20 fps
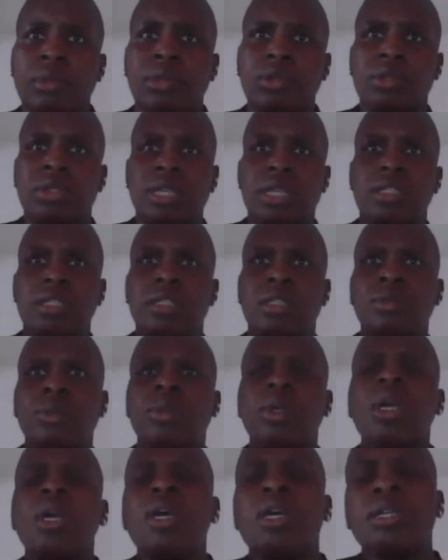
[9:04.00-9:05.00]
lots of
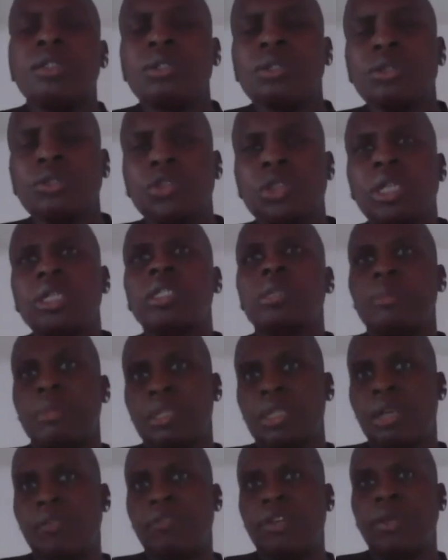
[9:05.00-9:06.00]
communities. So it's not
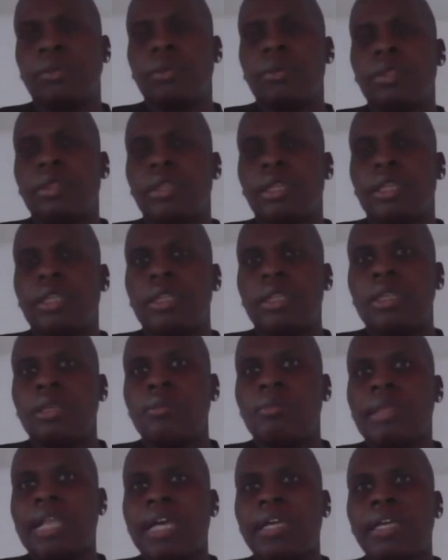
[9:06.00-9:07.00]
just specific
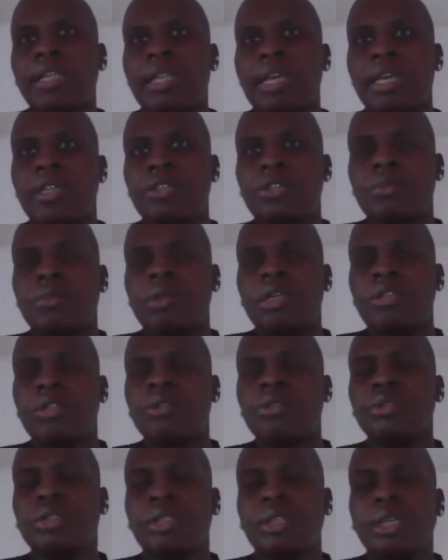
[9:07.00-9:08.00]
within the Black and Asian
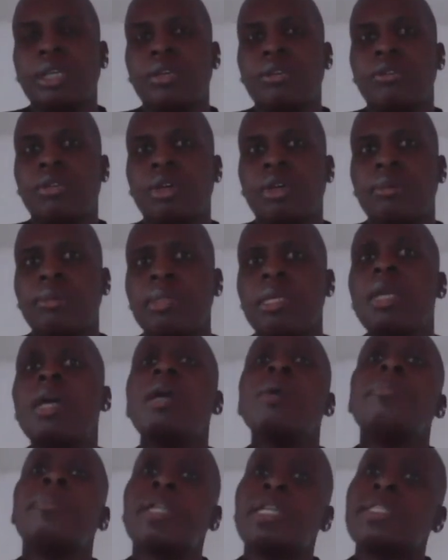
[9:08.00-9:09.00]
minority
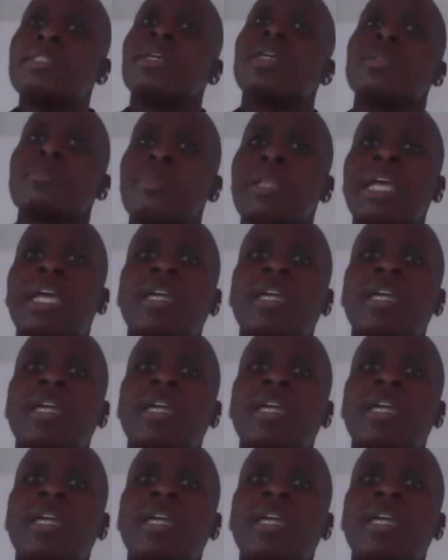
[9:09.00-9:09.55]
groups. But it